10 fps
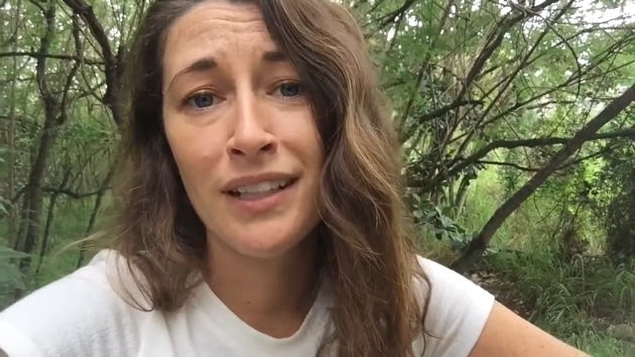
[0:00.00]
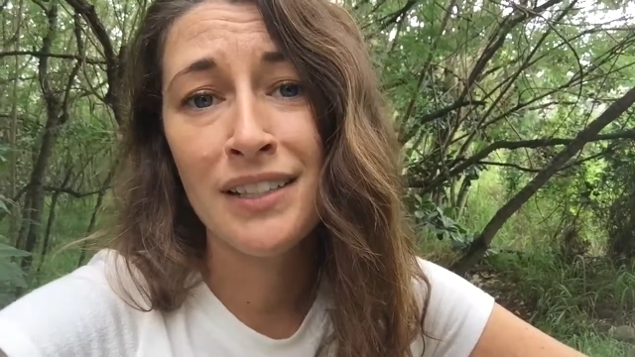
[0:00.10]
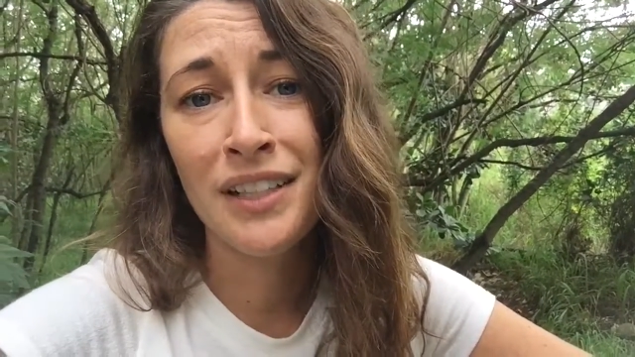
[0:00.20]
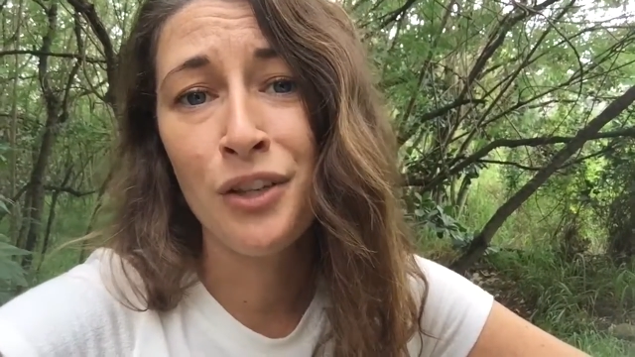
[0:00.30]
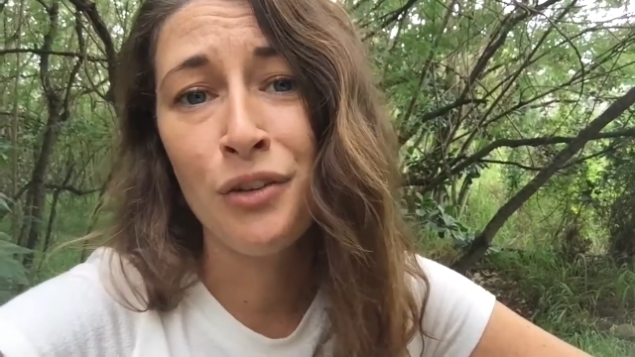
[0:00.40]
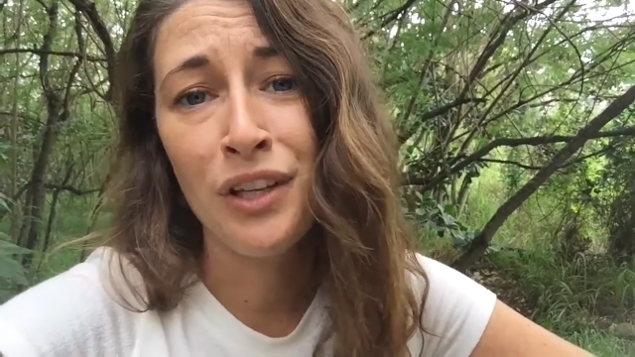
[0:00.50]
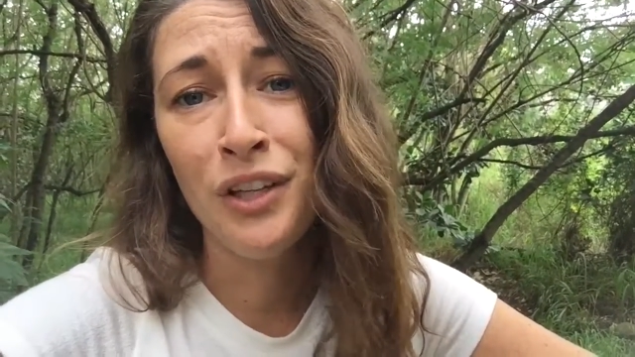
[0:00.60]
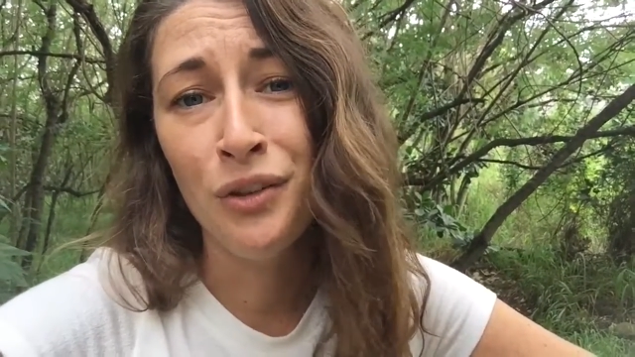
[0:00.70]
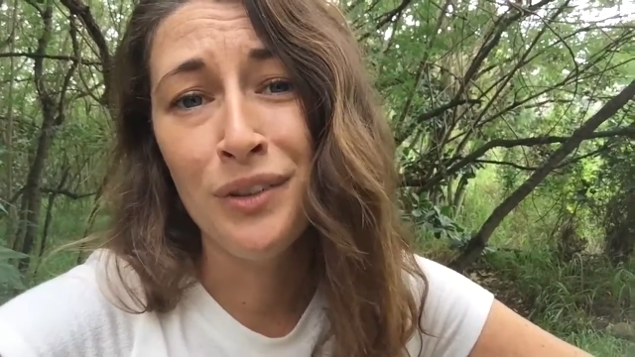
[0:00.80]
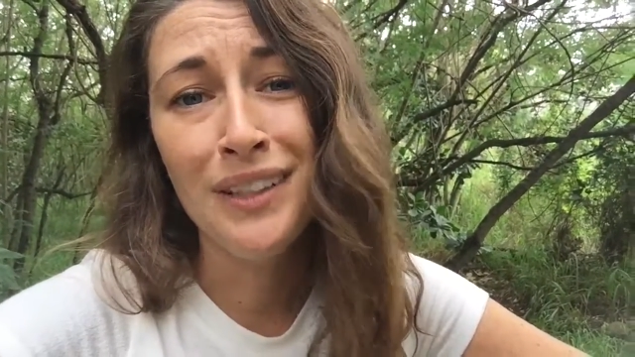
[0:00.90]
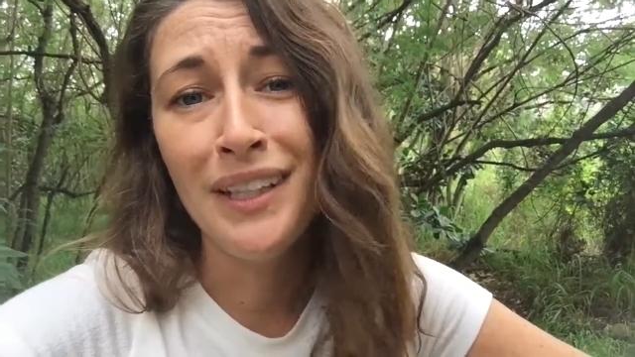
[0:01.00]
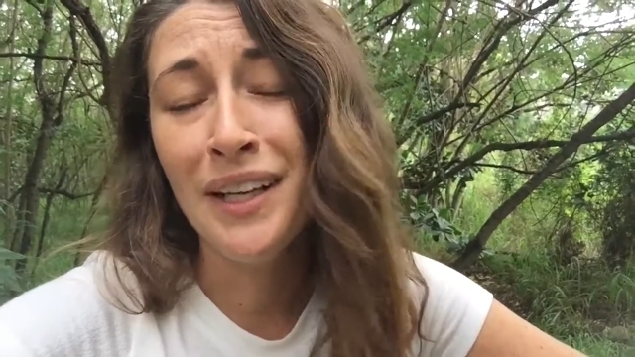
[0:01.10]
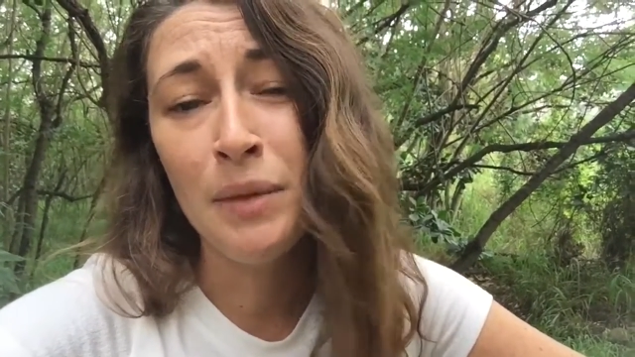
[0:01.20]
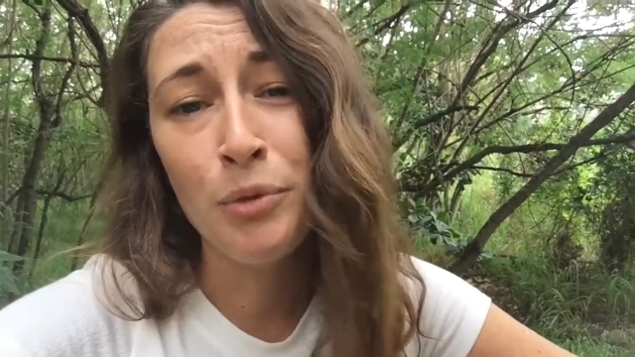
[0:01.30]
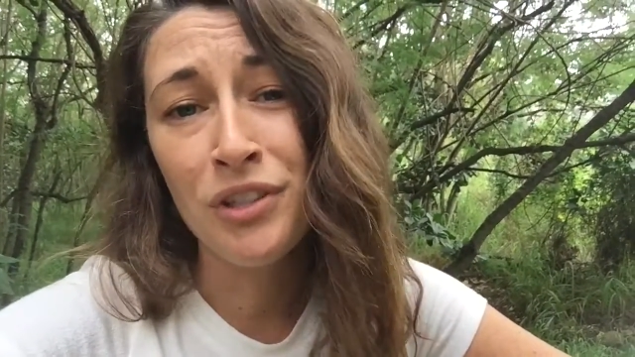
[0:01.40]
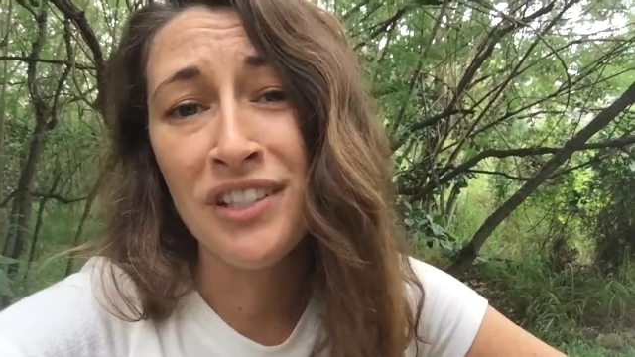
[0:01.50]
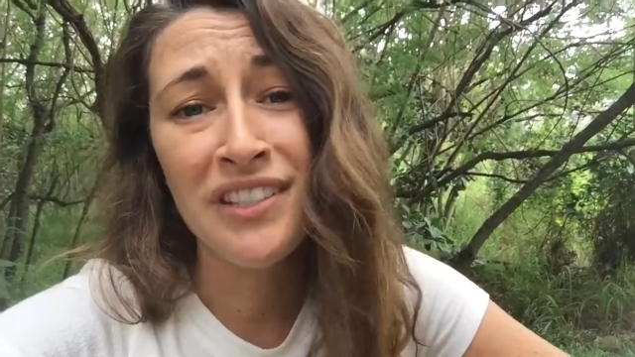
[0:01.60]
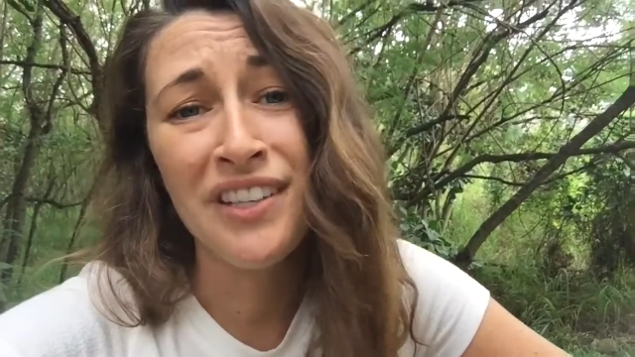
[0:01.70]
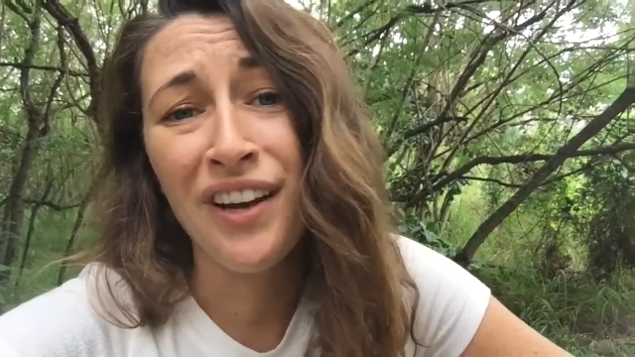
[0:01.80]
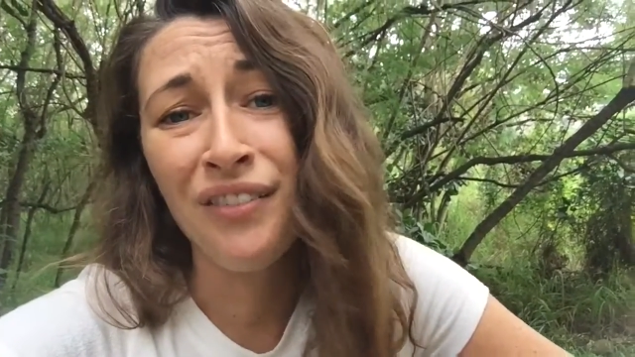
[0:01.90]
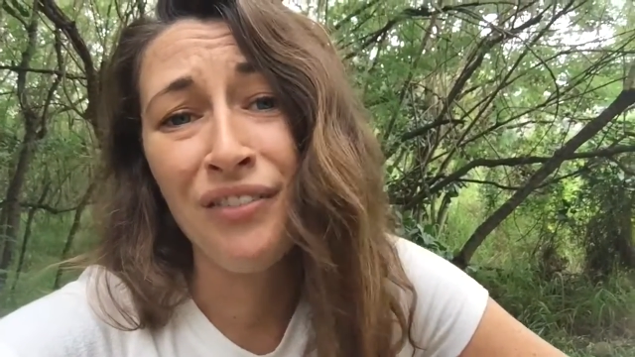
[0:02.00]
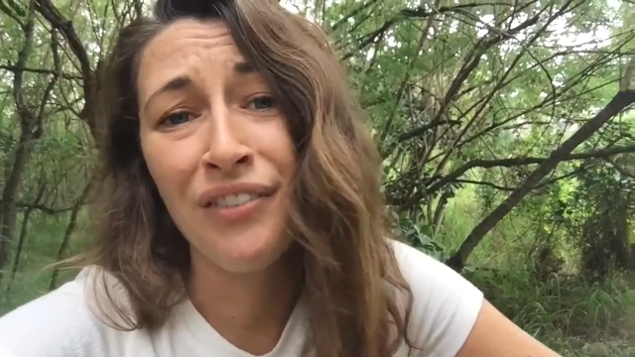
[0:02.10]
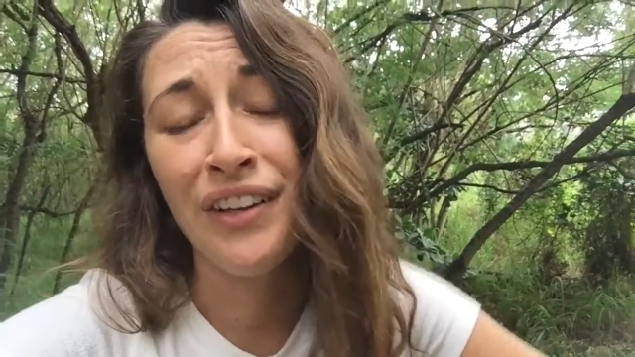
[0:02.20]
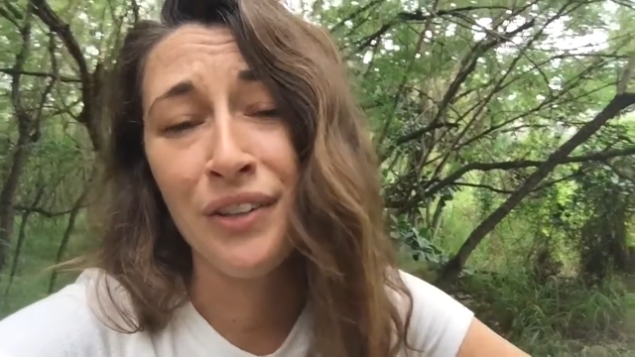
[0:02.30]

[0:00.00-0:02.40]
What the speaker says: because I know that you don't need any more stuff.